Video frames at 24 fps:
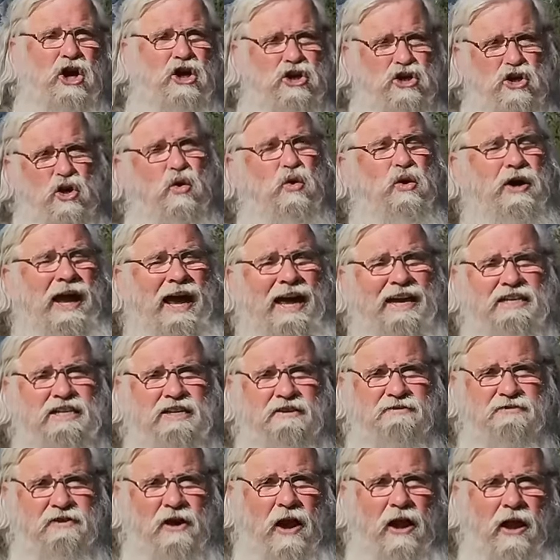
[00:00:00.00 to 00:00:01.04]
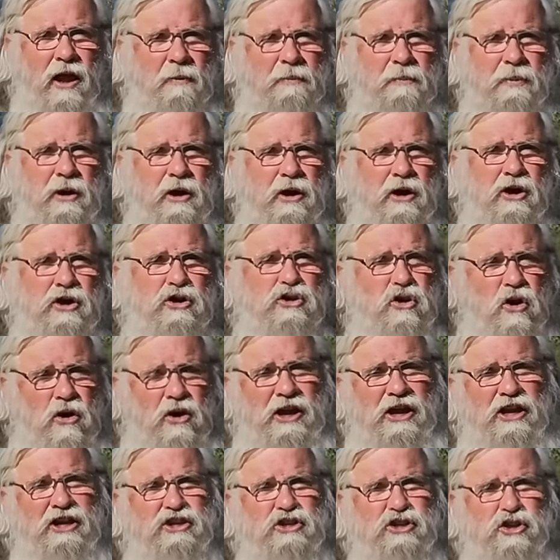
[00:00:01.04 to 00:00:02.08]
you can develop your
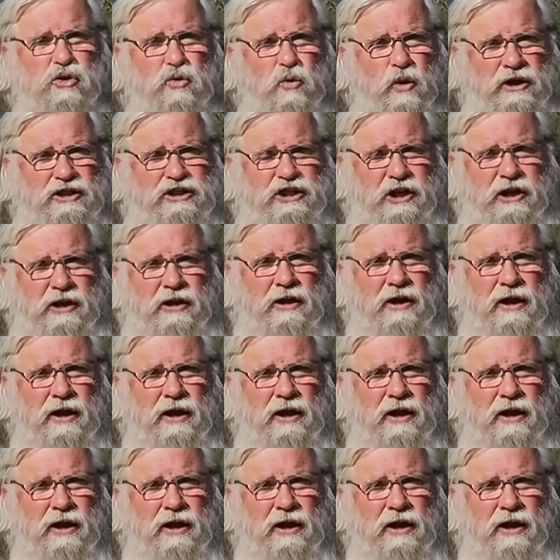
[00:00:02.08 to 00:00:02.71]
intuition.